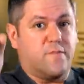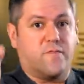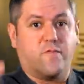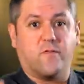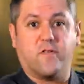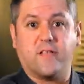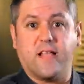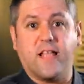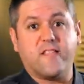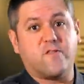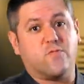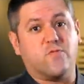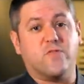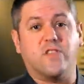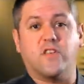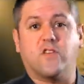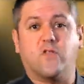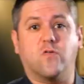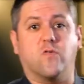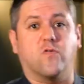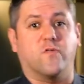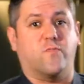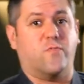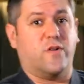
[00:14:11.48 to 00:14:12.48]
before, that's really
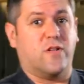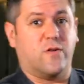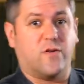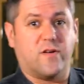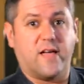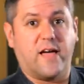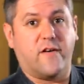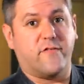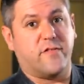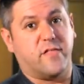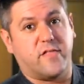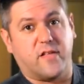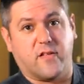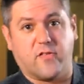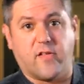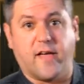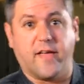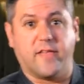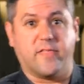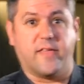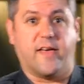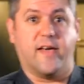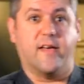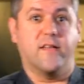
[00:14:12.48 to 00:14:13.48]
cool. We don't have anything
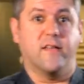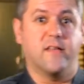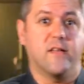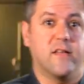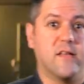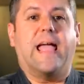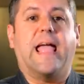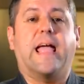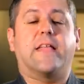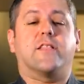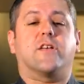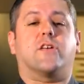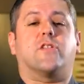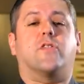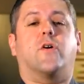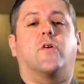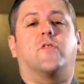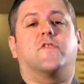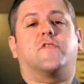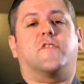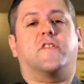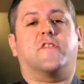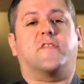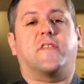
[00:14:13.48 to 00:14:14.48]
like that. And to
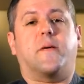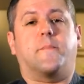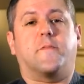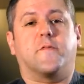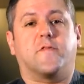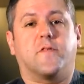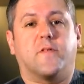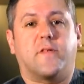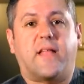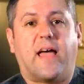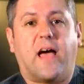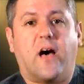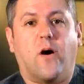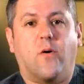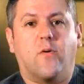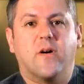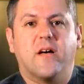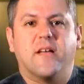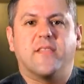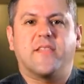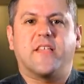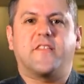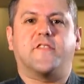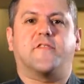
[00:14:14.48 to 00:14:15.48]
close this episode
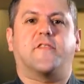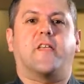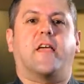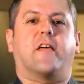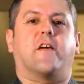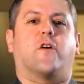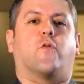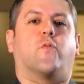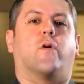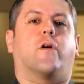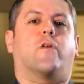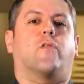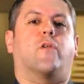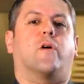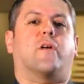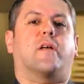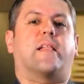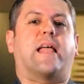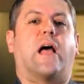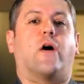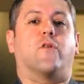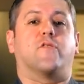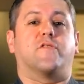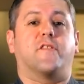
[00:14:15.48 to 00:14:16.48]
out, let's take a quick look
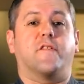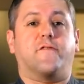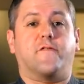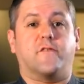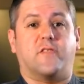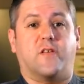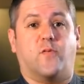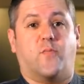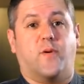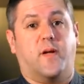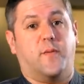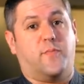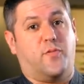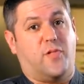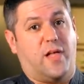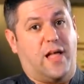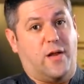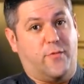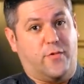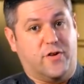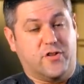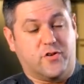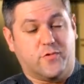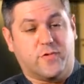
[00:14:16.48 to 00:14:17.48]
at how differently we apply
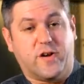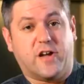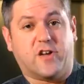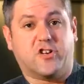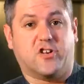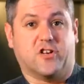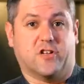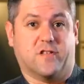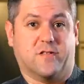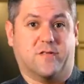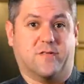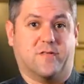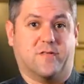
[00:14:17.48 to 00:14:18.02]
redirection.